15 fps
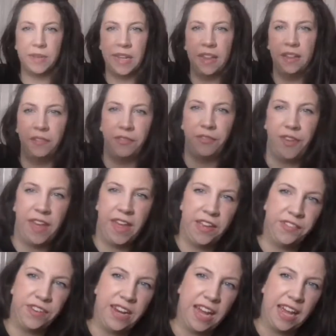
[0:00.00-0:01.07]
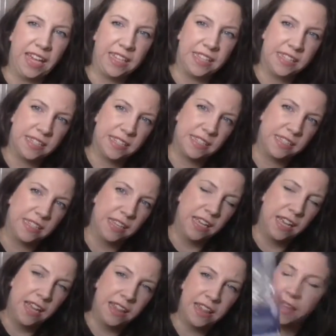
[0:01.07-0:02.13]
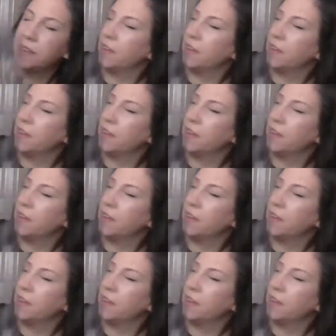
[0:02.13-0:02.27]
little fairy lights that